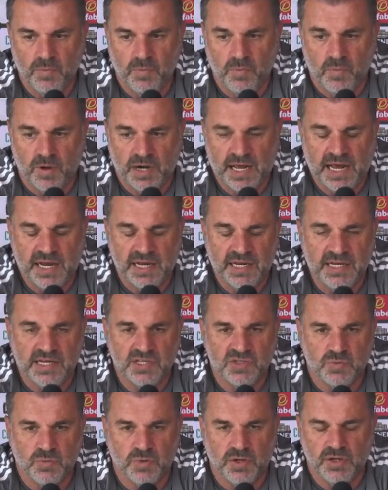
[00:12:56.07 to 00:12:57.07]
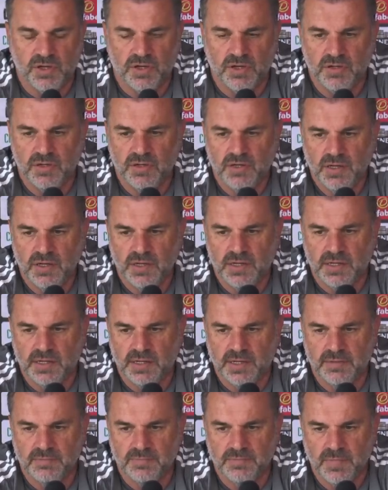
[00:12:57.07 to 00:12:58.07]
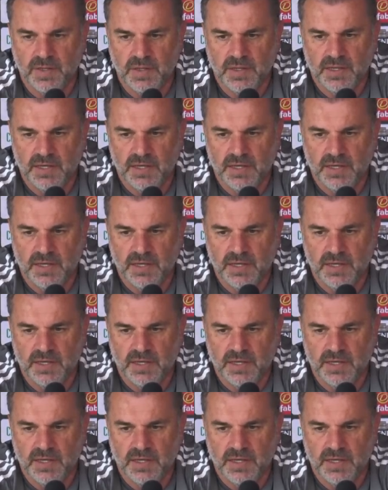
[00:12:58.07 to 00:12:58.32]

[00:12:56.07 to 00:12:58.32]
what our needs were, and